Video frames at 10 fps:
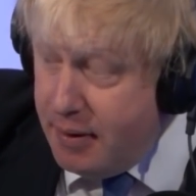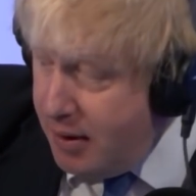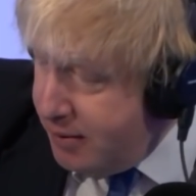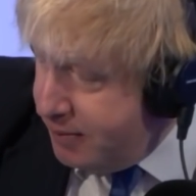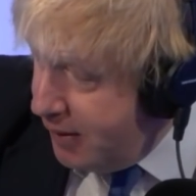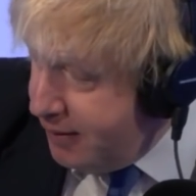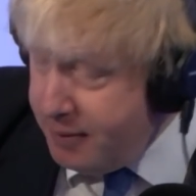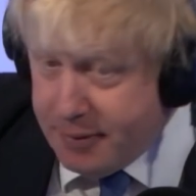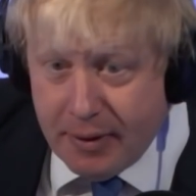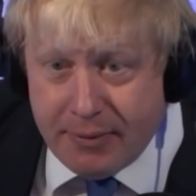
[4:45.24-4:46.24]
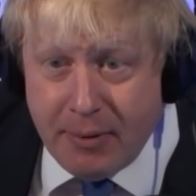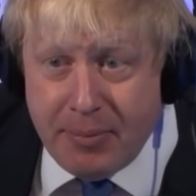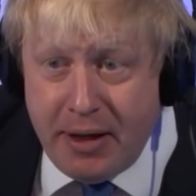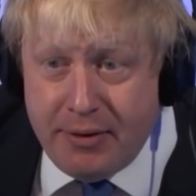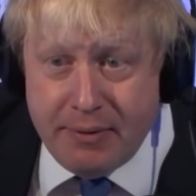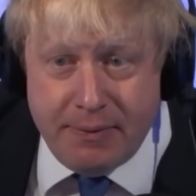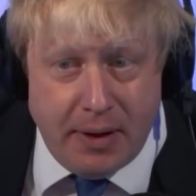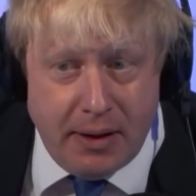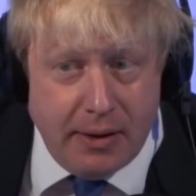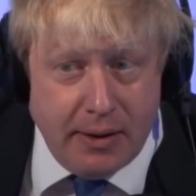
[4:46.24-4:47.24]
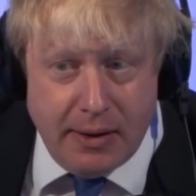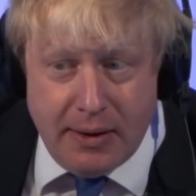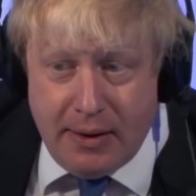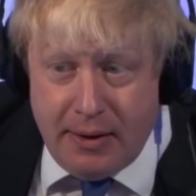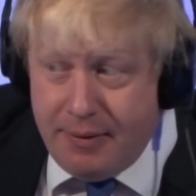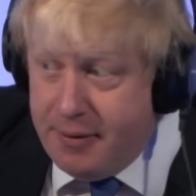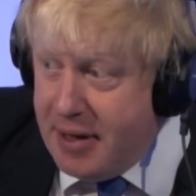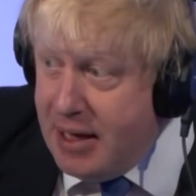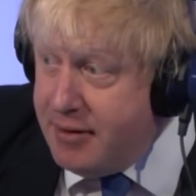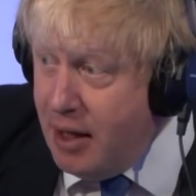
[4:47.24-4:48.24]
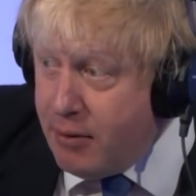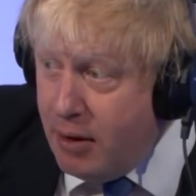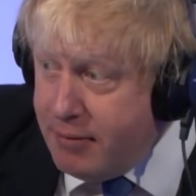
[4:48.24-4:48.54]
I think it was on the front page of the Daily Telegraph, I